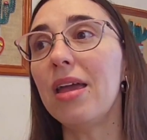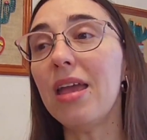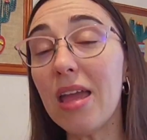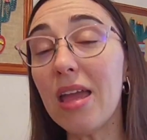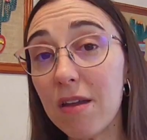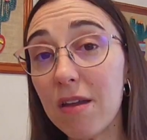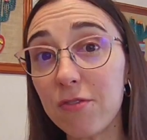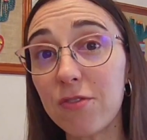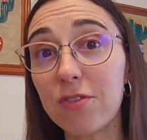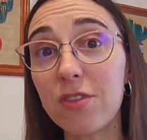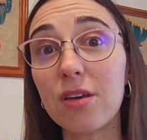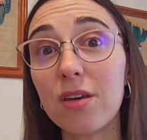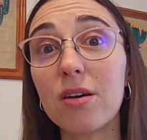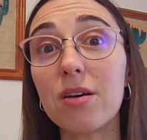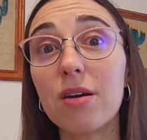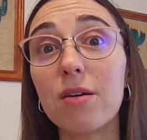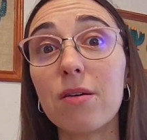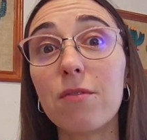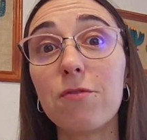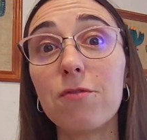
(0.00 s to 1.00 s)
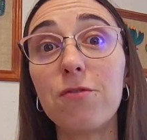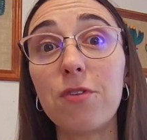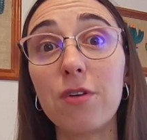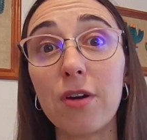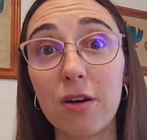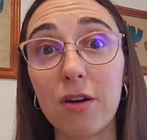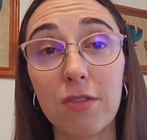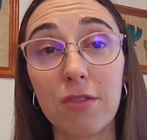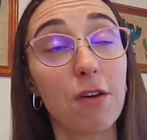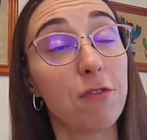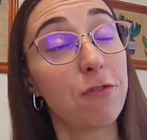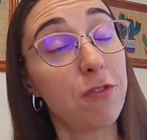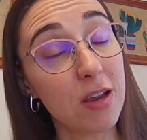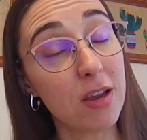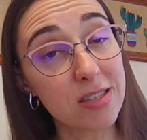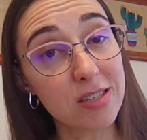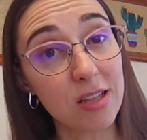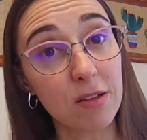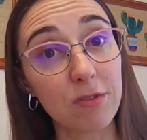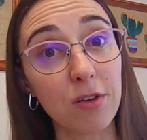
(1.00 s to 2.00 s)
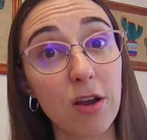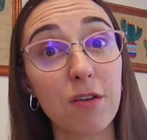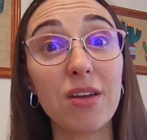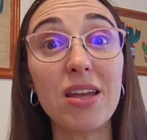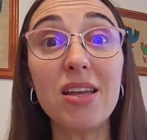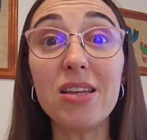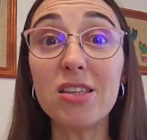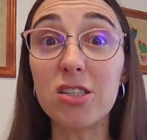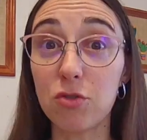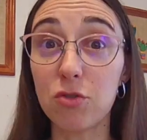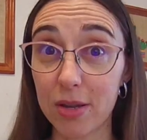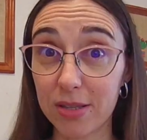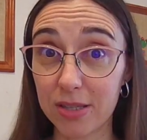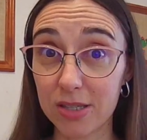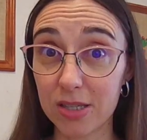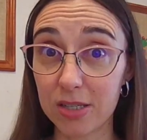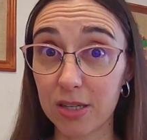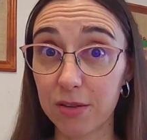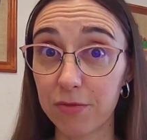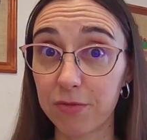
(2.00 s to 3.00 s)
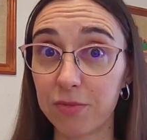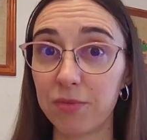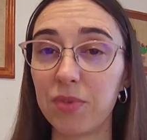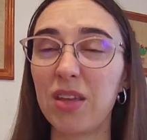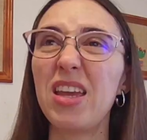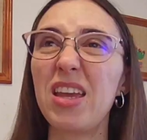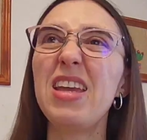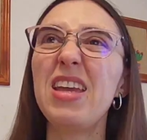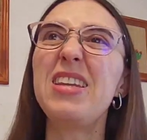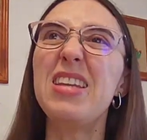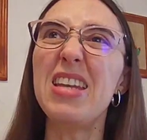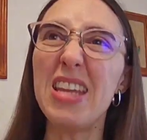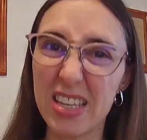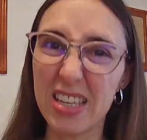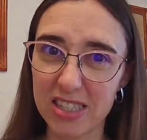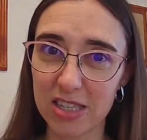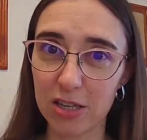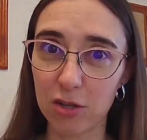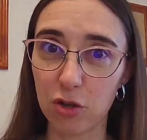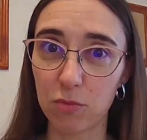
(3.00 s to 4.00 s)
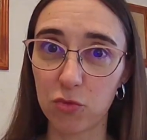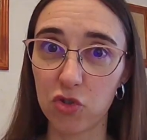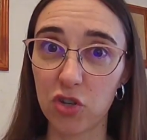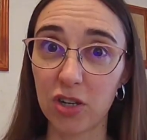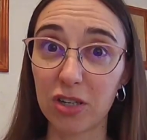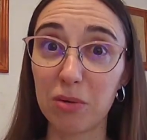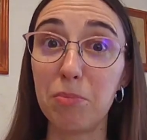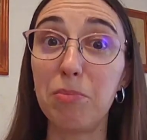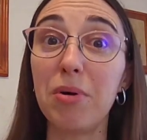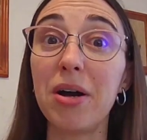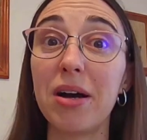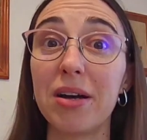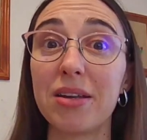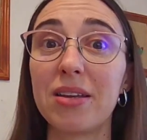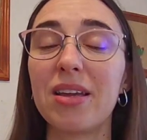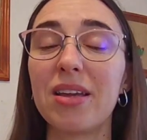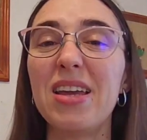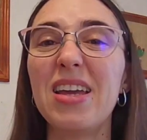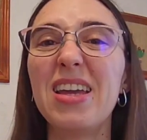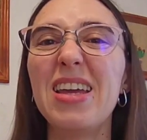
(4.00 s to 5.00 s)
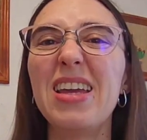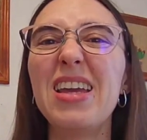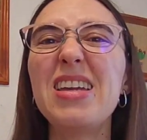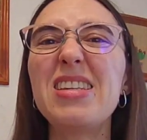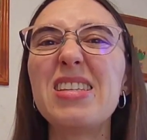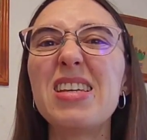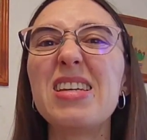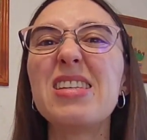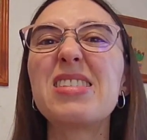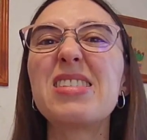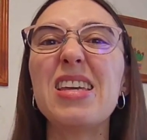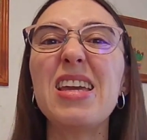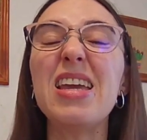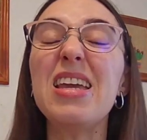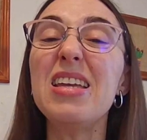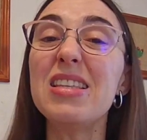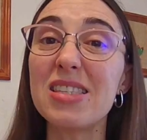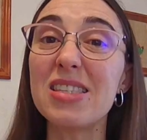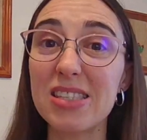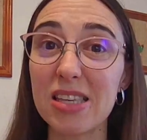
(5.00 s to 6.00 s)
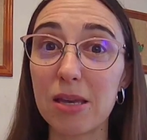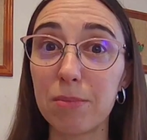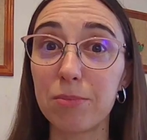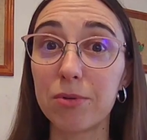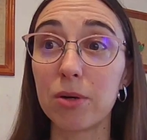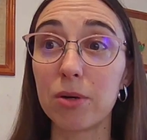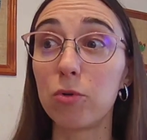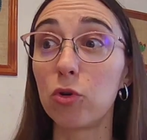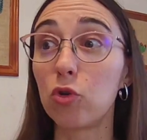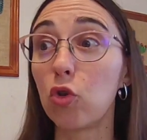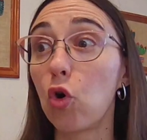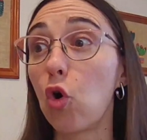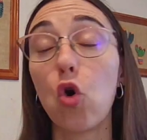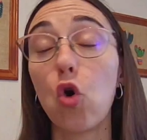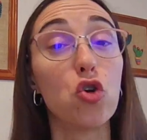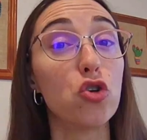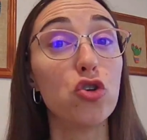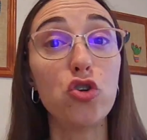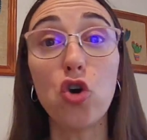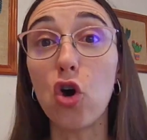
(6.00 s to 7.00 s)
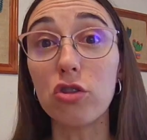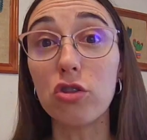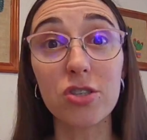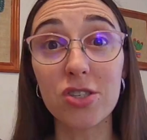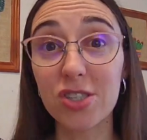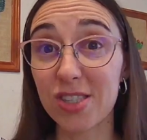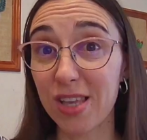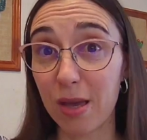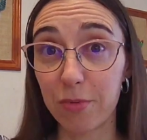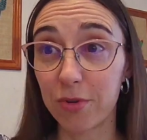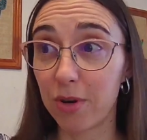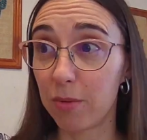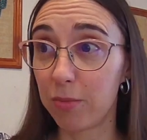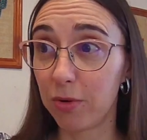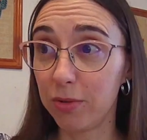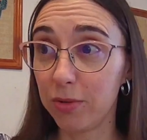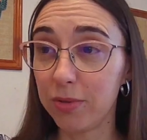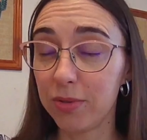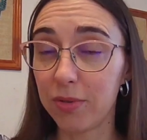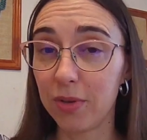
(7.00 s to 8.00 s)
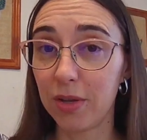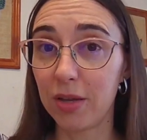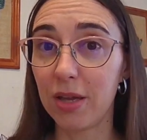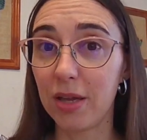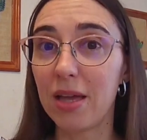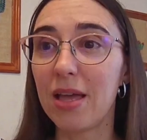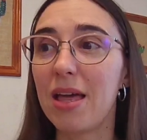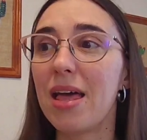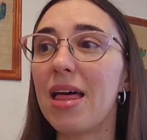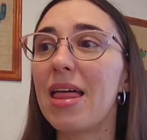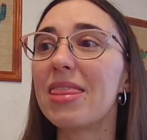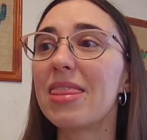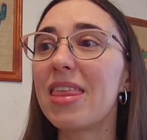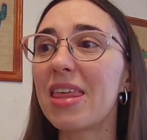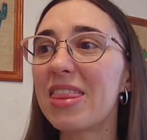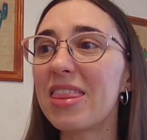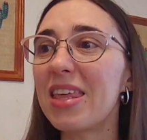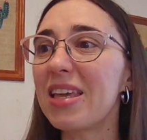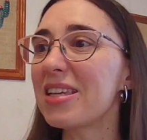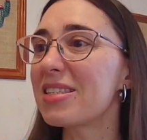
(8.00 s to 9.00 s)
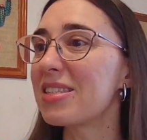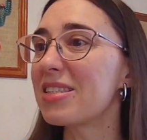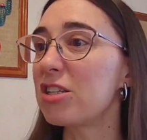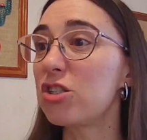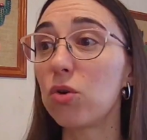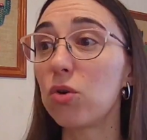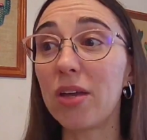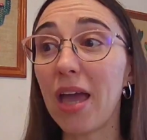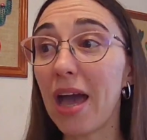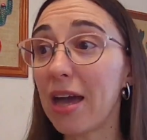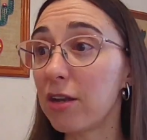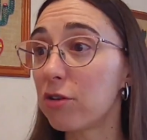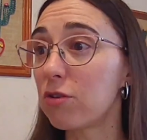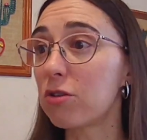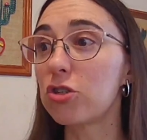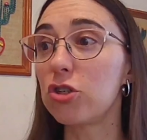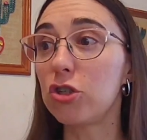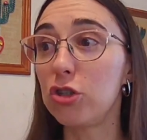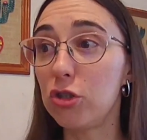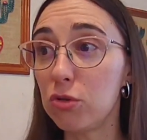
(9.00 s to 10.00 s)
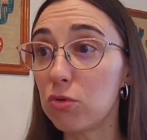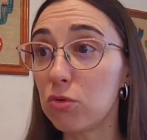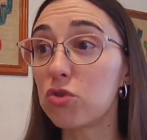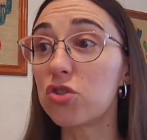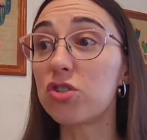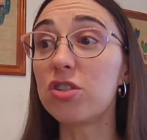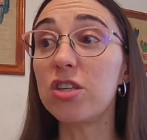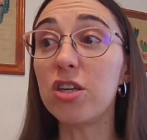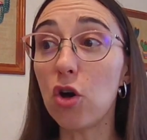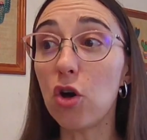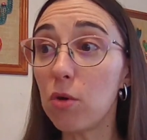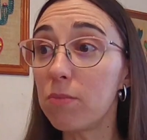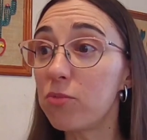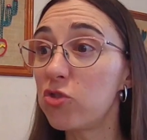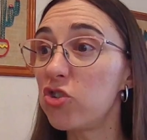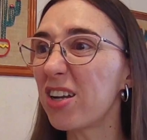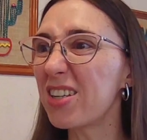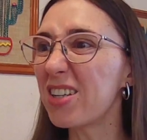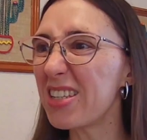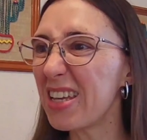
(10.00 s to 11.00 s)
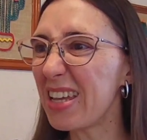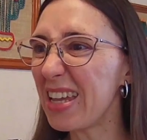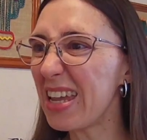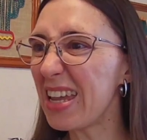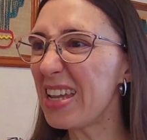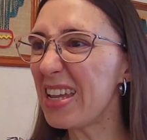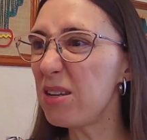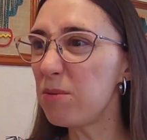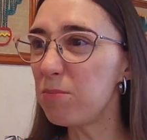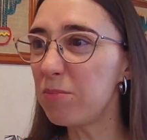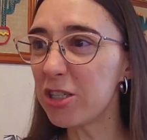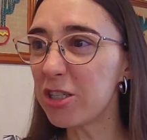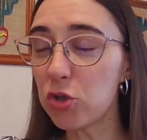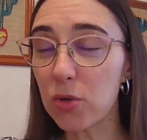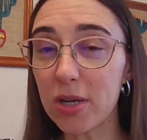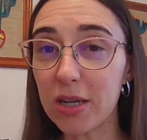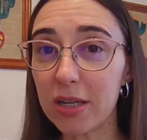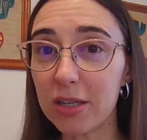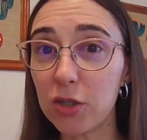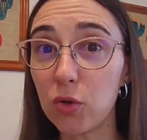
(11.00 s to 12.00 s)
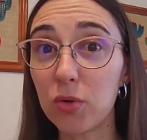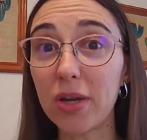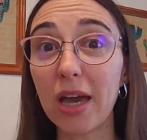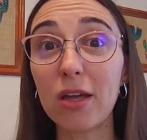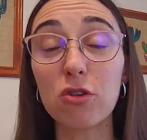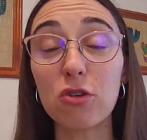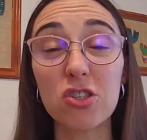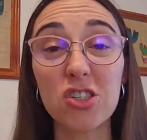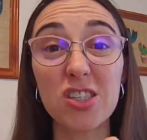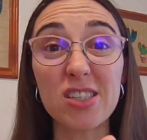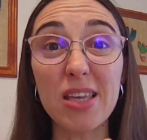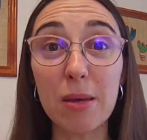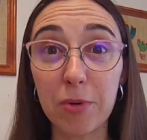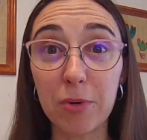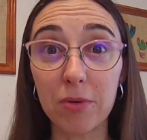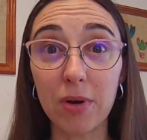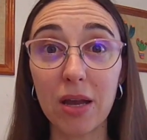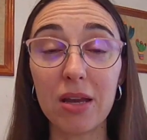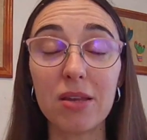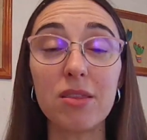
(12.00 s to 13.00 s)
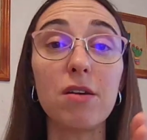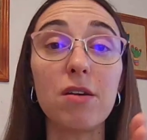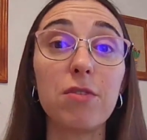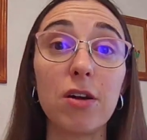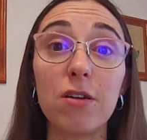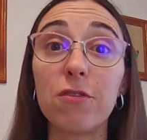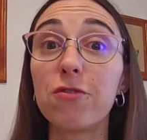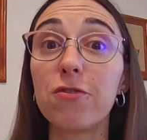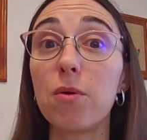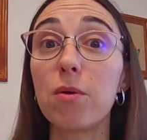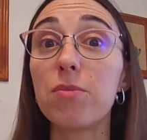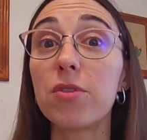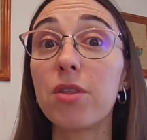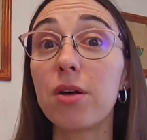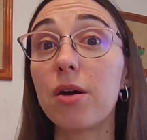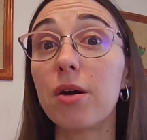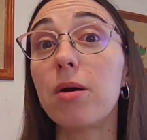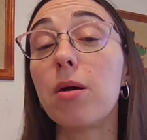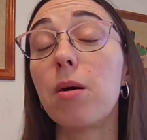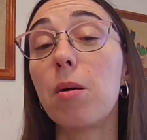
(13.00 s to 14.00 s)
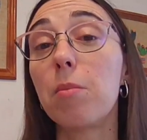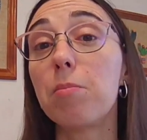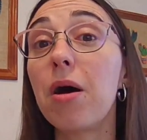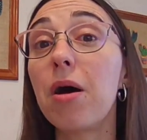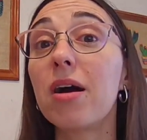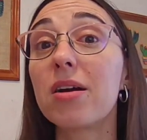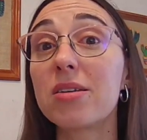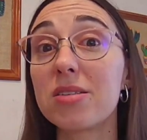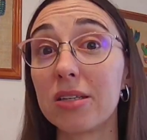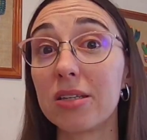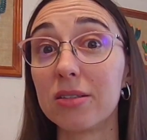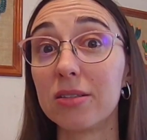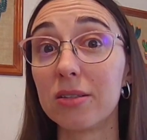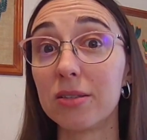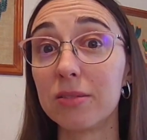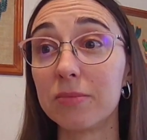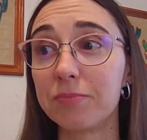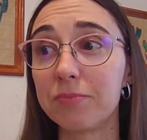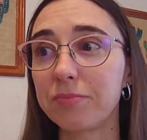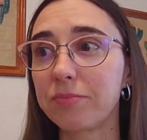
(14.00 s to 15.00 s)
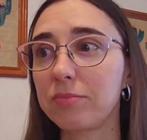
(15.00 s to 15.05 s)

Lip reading: If the phrasal verb is transitive, it needs an object, but it is inseparable or non-separable, the thing is that you cannot use the object in between. You cannot separate the verb from the particle.